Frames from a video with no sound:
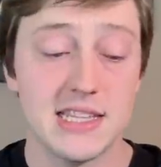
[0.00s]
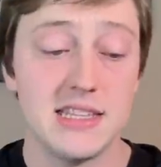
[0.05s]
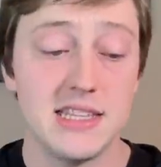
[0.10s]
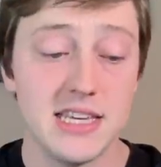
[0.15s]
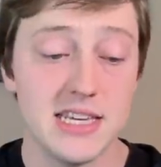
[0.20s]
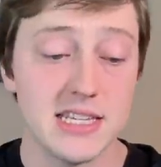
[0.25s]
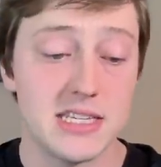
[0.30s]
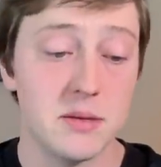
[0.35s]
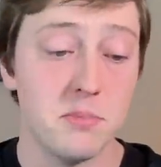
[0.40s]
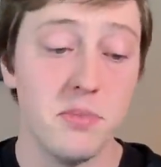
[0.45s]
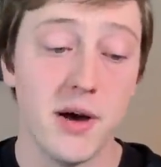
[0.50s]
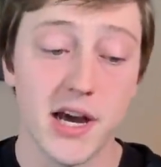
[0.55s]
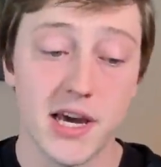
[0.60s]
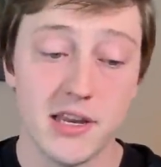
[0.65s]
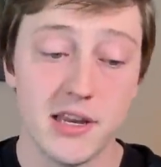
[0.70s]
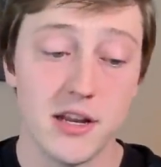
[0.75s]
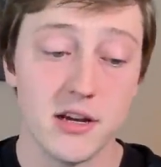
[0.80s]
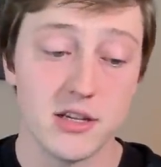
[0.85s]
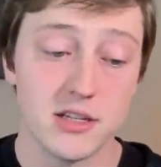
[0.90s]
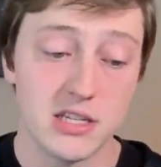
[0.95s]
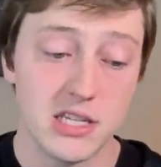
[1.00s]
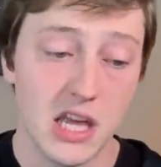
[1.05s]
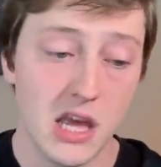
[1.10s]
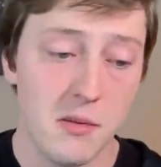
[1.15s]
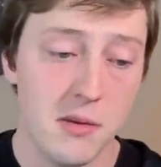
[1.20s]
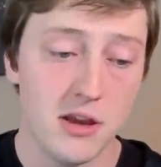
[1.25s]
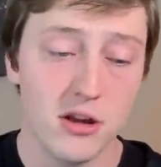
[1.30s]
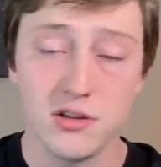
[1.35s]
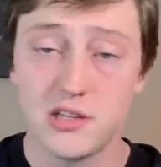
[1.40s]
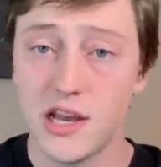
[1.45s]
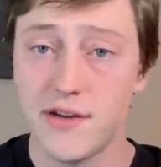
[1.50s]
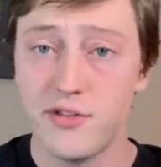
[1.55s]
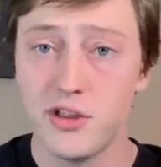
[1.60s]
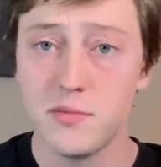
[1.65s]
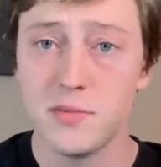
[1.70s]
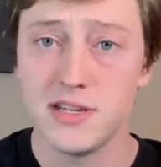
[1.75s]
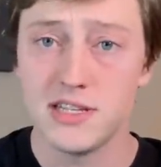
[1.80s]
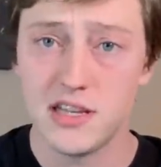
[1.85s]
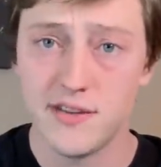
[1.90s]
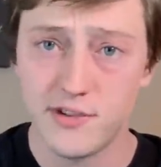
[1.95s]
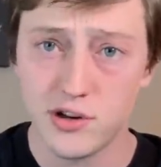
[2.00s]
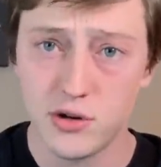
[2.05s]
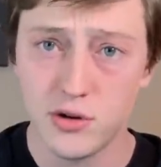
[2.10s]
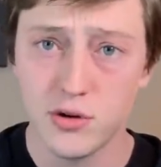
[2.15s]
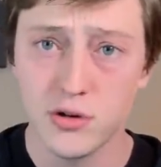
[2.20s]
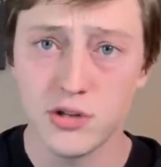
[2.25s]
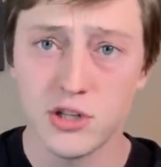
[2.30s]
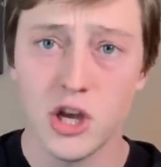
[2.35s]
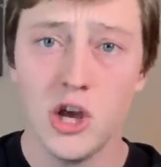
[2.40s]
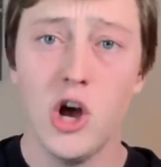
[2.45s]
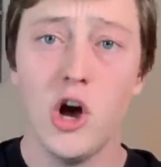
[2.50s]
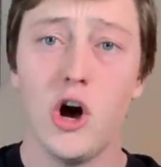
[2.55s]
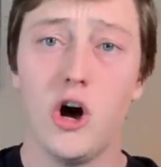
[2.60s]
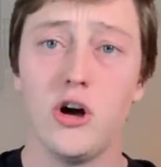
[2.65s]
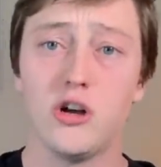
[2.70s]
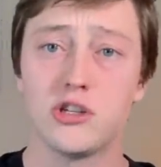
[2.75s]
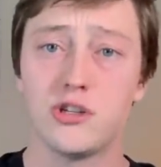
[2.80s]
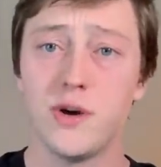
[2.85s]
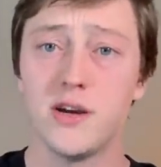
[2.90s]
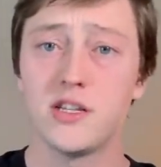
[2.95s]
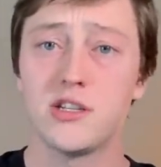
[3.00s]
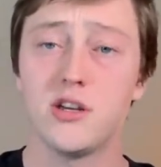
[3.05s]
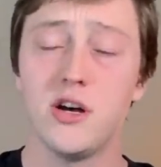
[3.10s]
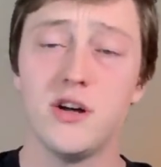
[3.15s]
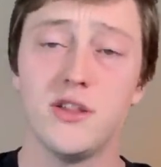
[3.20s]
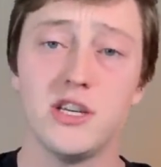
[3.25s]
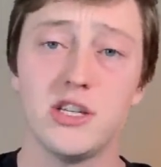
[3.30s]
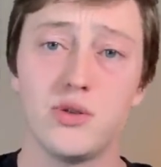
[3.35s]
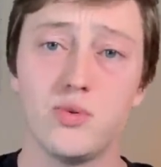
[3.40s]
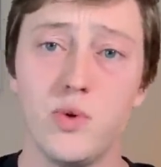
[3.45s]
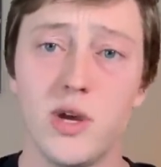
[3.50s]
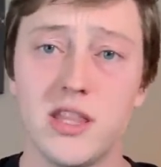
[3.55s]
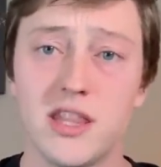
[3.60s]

this Buccaneers team. It'll definitely be difficult. Also, I saw this week